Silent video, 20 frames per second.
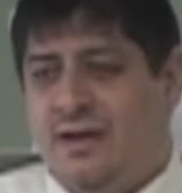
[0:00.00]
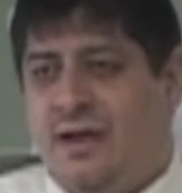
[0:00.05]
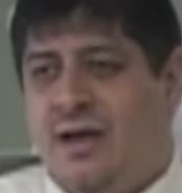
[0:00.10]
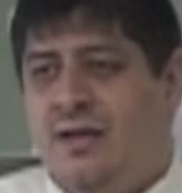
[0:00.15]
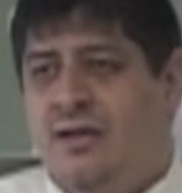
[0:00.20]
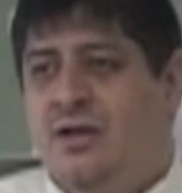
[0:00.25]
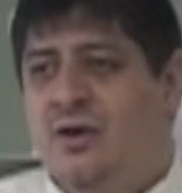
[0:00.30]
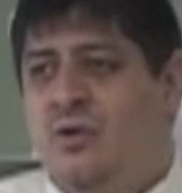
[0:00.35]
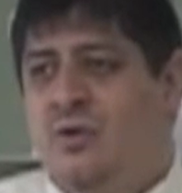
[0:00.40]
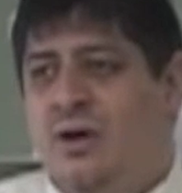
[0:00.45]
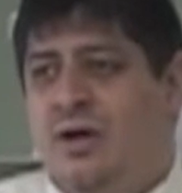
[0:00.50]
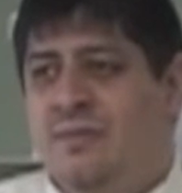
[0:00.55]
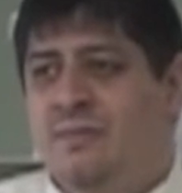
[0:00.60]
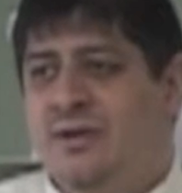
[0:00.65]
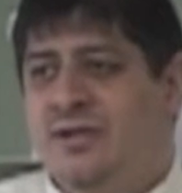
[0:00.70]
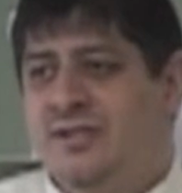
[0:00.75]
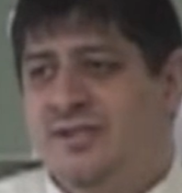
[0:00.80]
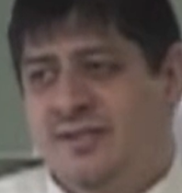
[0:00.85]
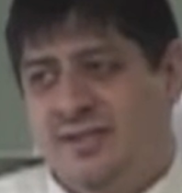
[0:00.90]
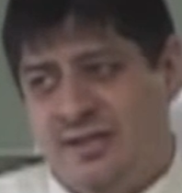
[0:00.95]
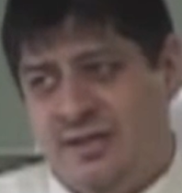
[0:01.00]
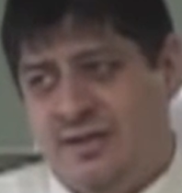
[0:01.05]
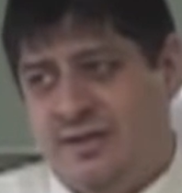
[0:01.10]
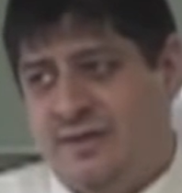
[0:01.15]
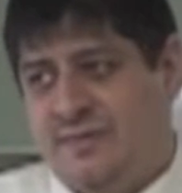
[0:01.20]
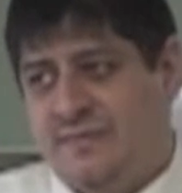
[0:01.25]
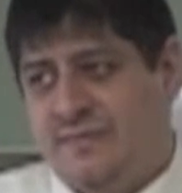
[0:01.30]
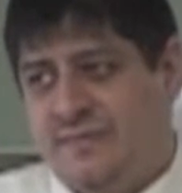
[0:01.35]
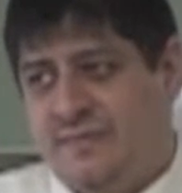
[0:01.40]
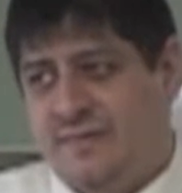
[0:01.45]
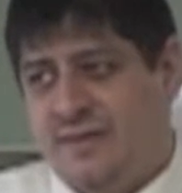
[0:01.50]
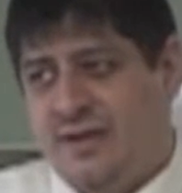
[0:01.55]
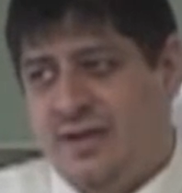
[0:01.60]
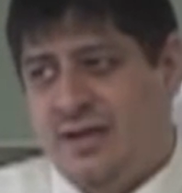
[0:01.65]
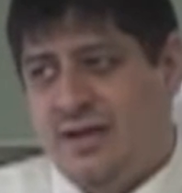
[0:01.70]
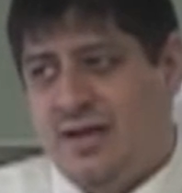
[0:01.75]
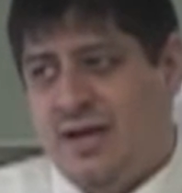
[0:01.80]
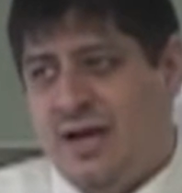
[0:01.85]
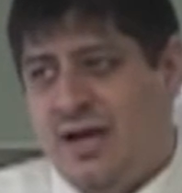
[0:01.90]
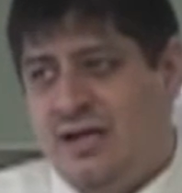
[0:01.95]
I know I'm a sinner,
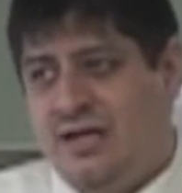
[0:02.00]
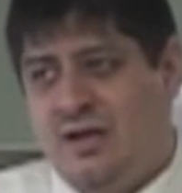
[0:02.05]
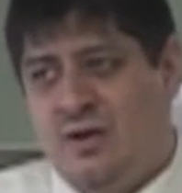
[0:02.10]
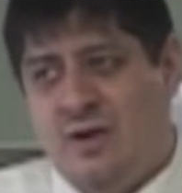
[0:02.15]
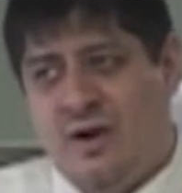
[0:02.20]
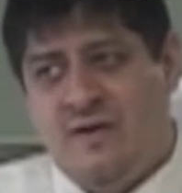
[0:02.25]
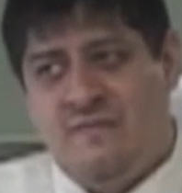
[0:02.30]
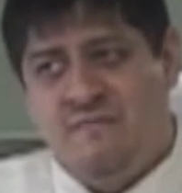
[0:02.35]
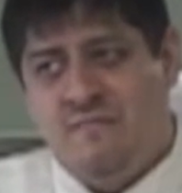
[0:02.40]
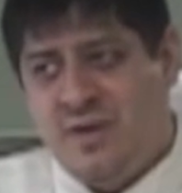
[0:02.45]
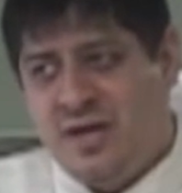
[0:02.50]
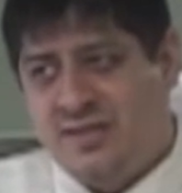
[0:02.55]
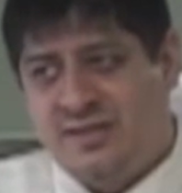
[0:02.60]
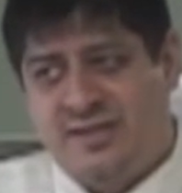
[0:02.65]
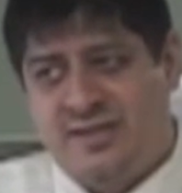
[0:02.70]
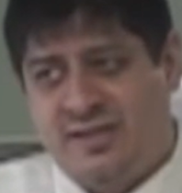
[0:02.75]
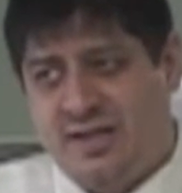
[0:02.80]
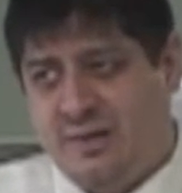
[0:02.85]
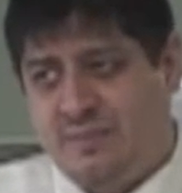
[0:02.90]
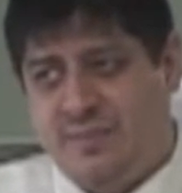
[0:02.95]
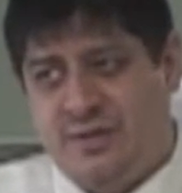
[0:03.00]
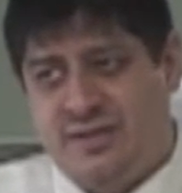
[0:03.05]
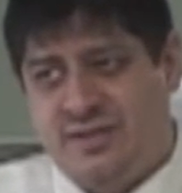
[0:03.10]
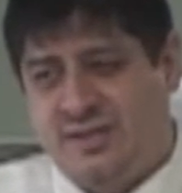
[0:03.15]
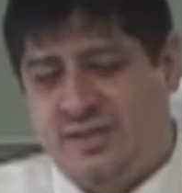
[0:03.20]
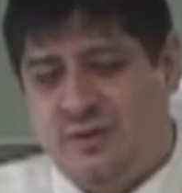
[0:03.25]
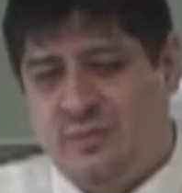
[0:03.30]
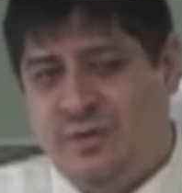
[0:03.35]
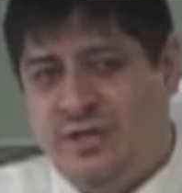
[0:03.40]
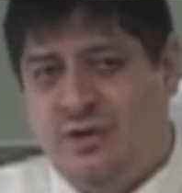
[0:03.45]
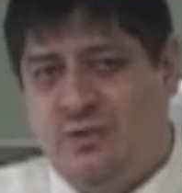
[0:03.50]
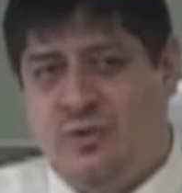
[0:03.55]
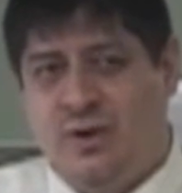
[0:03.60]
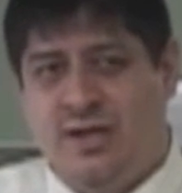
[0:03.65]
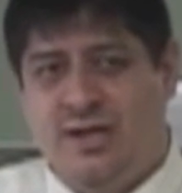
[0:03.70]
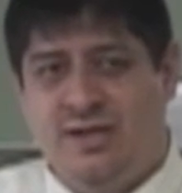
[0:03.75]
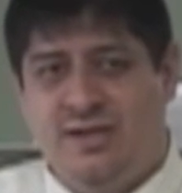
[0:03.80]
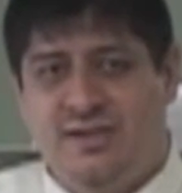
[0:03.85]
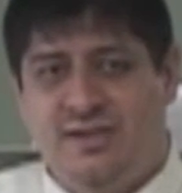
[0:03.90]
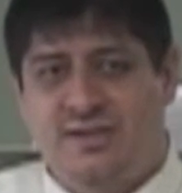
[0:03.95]
I know I've messed up in so many
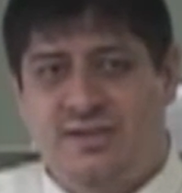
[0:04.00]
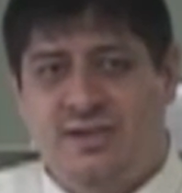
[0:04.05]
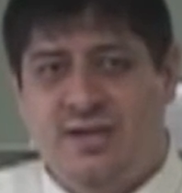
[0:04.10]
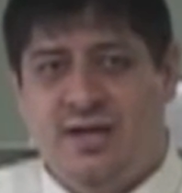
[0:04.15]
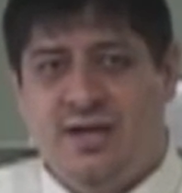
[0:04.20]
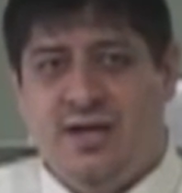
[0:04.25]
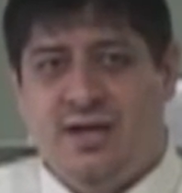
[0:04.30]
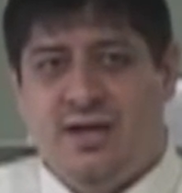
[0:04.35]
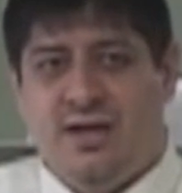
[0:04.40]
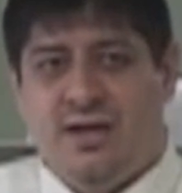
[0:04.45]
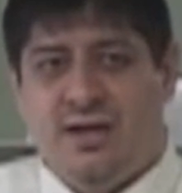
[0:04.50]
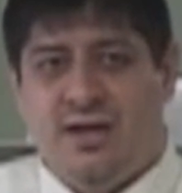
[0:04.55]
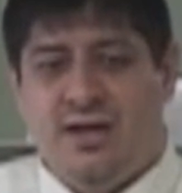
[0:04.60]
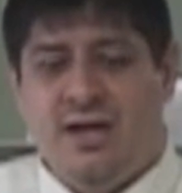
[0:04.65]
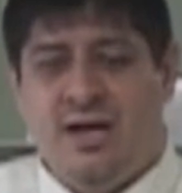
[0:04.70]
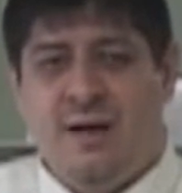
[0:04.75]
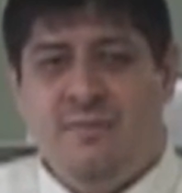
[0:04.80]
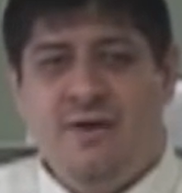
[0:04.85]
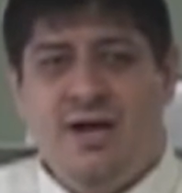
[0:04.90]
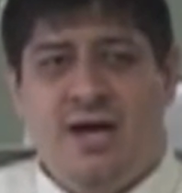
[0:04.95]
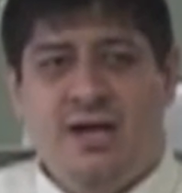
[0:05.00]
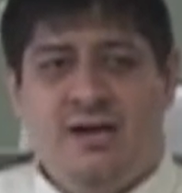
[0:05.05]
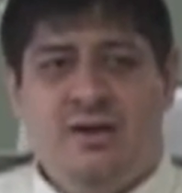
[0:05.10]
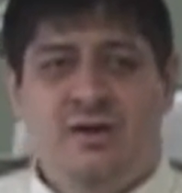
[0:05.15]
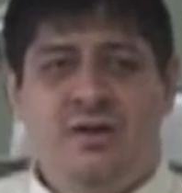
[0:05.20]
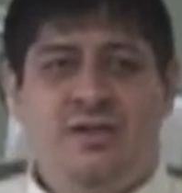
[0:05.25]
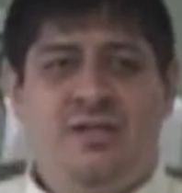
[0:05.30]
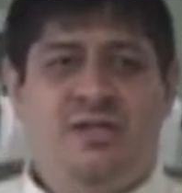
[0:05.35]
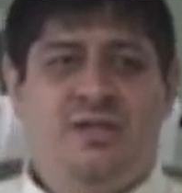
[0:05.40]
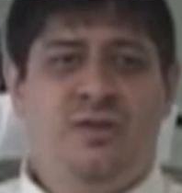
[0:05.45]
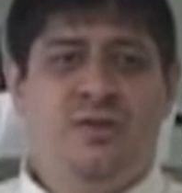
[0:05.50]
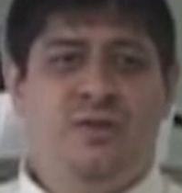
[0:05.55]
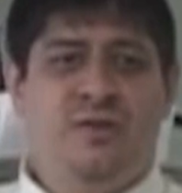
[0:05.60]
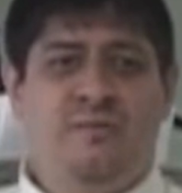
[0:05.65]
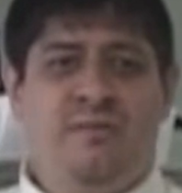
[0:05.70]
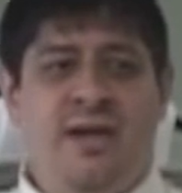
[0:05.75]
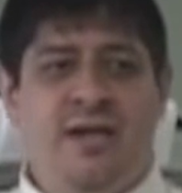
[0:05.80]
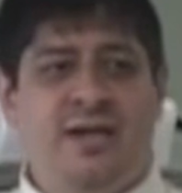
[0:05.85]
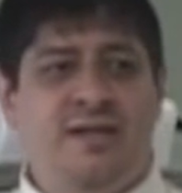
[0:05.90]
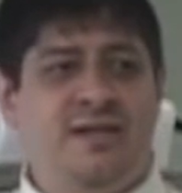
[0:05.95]
ways, and I'm not going to
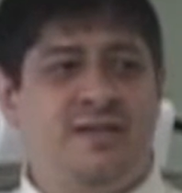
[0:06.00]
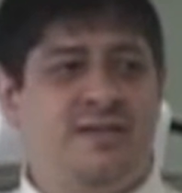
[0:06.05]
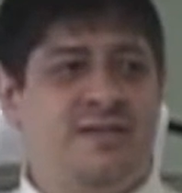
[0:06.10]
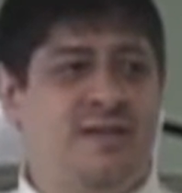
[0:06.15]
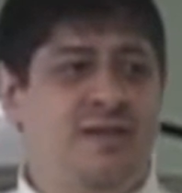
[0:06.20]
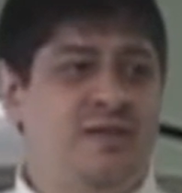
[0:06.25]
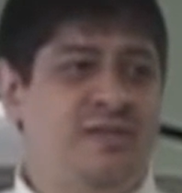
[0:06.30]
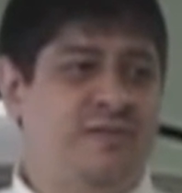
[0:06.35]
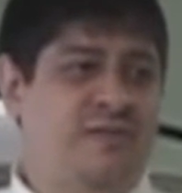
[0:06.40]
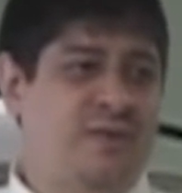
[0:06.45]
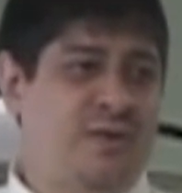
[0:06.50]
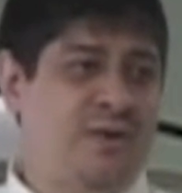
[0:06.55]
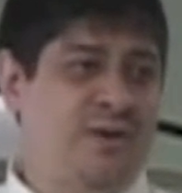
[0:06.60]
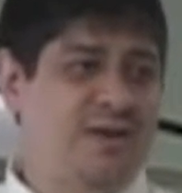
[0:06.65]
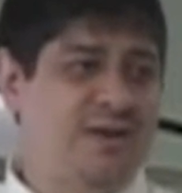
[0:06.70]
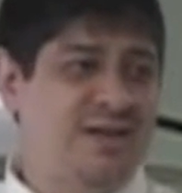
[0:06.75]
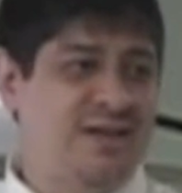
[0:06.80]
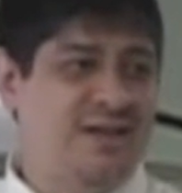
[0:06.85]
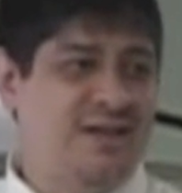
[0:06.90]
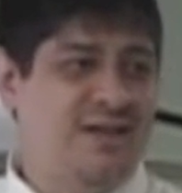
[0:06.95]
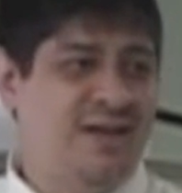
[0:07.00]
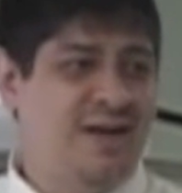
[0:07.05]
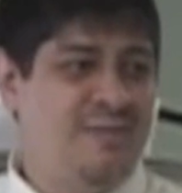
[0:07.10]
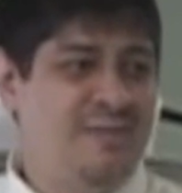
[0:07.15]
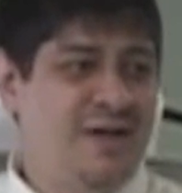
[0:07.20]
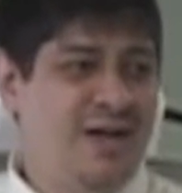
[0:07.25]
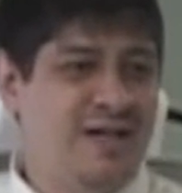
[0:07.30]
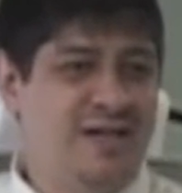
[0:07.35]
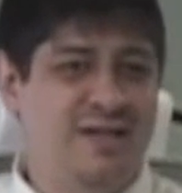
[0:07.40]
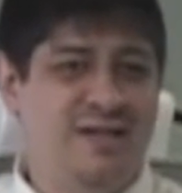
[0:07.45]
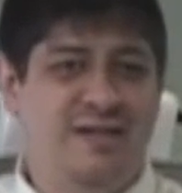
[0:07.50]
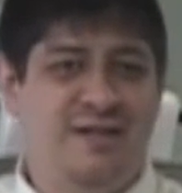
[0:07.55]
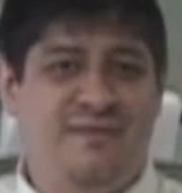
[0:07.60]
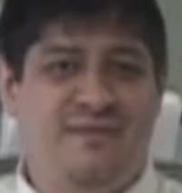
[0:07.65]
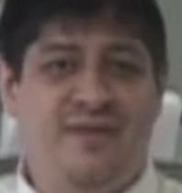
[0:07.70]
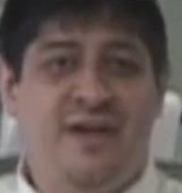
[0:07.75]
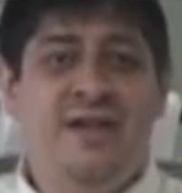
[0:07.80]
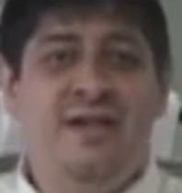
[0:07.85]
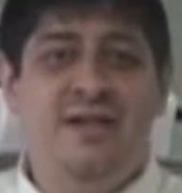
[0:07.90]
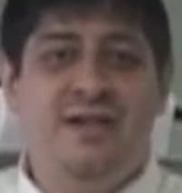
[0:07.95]
make an excuse for it, I'm not going to
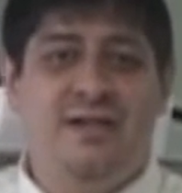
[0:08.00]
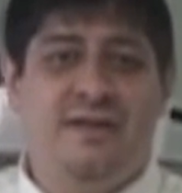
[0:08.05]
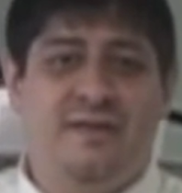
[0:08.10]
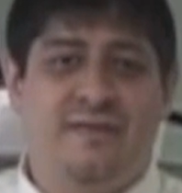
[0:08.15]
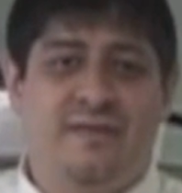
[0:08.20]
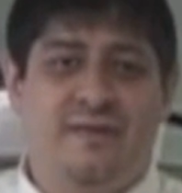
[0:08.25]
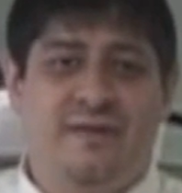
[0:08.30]
defend it.